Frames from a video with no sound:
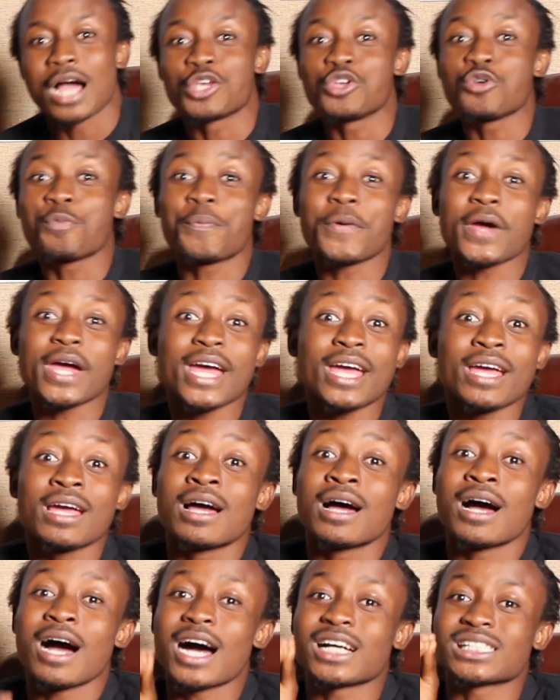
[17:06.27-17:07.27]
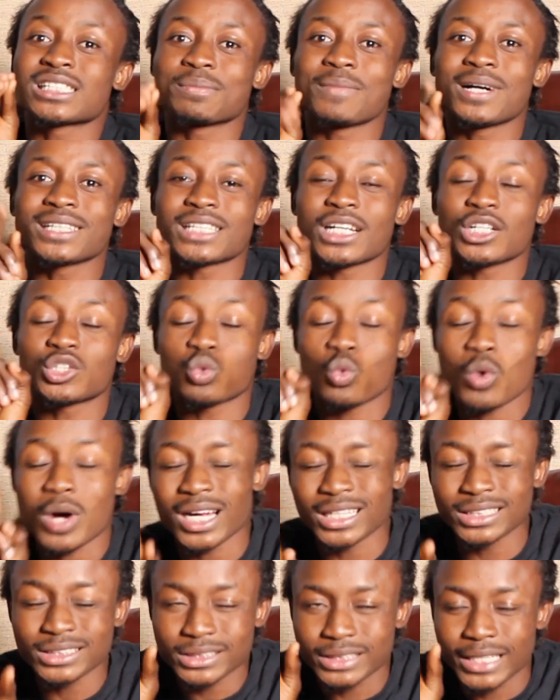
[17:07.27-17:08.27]
You pay as much as
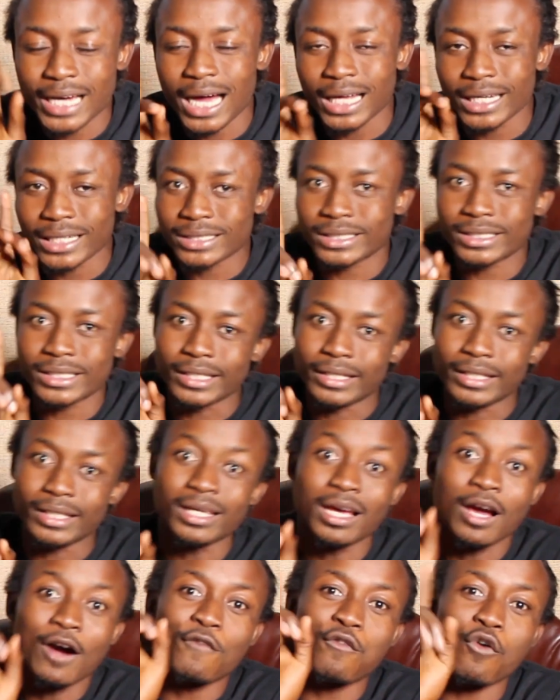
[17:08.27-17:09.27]
1 Ghana cedi